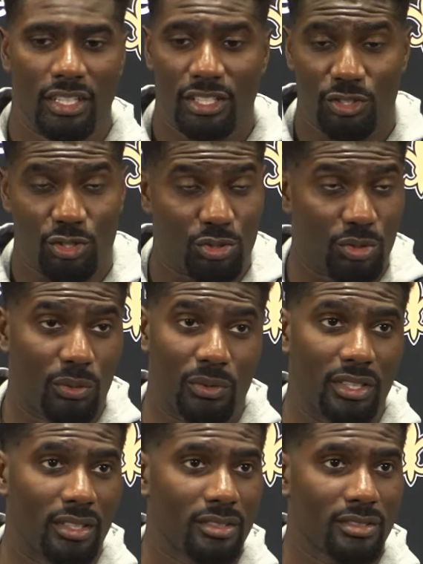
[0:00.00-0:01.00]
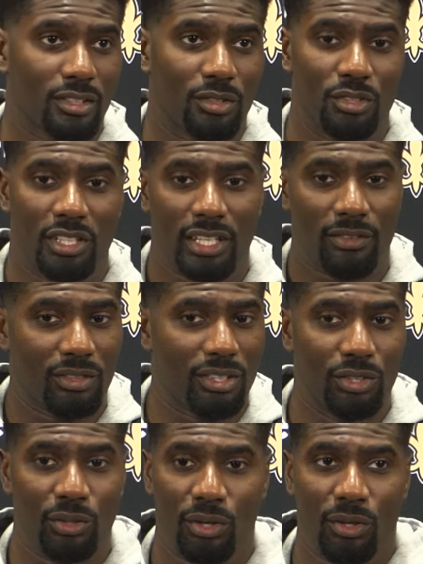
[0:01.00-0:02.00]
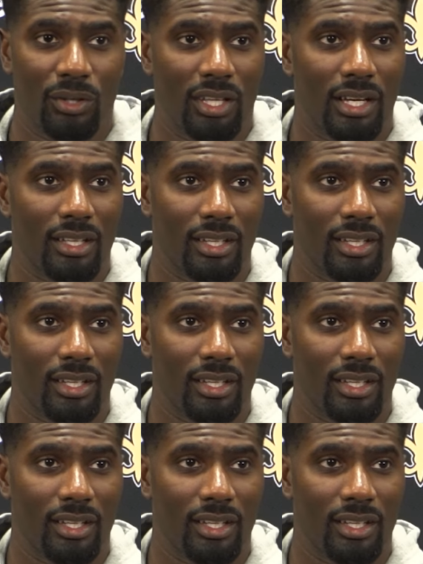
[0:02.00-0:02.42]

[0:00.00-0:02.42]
It's a short week, so you can't really do a whole lot.